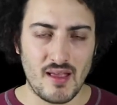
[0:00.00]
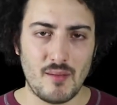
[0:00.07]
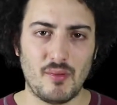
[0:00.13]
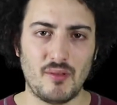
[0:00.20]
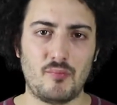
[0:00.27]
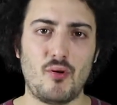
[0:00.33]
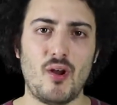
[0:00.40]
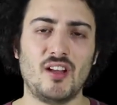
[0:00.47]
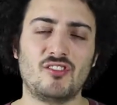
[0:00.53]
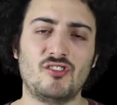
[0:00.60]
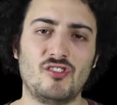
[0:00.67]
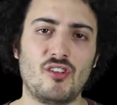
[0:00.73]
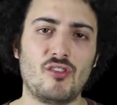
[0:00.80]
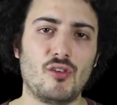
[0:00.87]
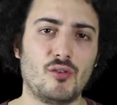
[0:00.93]
But
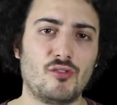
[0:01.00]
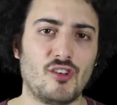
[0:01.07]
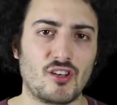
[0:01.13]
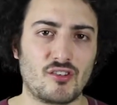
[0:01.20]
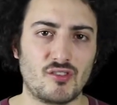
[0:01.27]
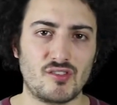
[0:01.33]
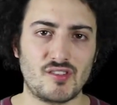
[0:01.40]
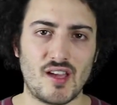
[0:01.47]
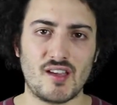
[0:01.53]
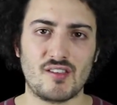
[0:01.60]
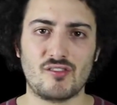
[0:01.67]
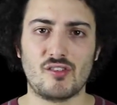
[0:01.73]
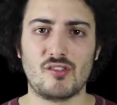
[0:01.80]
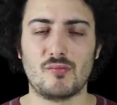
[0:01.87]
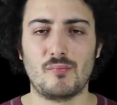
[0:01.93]
practicing those
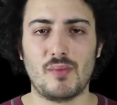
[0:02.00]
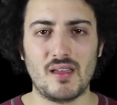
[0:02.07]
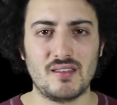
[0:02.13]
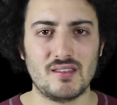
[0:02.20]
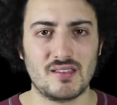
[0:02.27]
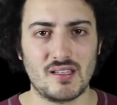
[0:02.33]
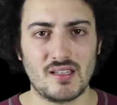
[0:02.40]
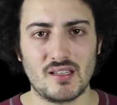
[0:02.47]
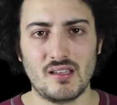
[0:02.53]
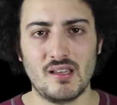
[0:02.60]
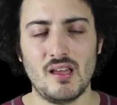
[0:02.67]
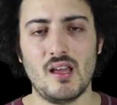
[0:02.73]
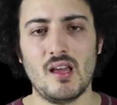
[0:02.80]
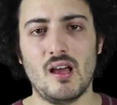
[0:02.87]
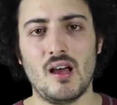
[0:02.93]
exercises, bending
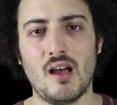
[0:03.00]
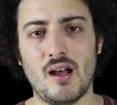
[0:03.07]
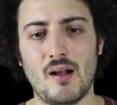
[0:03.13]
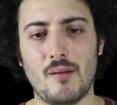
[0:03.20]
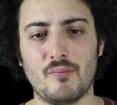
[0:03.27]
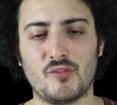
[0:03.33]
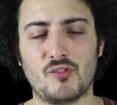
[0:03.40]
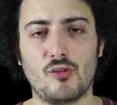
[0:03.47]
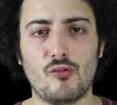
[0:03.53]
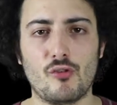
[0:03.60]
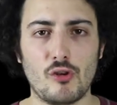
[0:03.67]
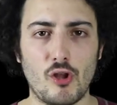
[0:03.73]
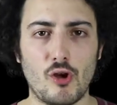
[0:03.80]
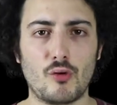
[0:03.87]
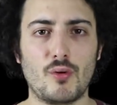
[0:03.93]
to the
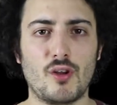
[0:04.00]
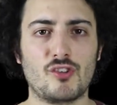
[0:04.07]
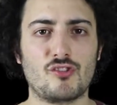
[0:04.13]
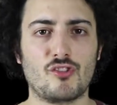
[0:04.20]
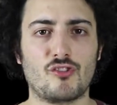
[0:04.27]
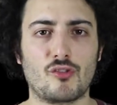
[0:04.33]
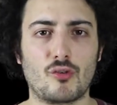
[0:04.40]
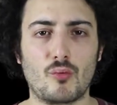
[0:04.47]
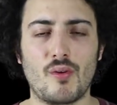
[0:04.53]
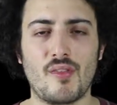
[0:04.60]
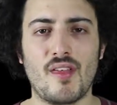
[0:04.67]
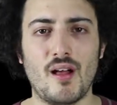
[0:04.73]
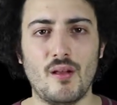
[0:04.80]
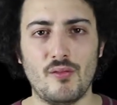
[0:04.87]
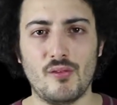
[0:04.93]
low register
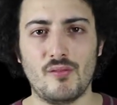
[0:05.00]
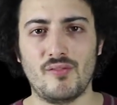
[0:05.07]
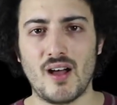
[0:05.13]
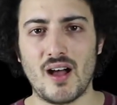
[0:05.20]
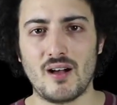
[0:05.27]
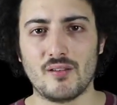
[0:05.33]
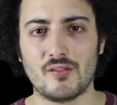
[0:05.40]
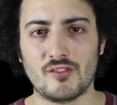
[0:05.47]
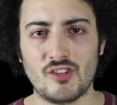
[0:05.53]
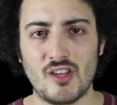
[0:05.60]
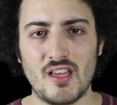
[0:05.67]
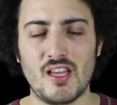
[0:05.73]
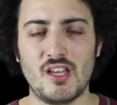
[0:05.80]
without the valves,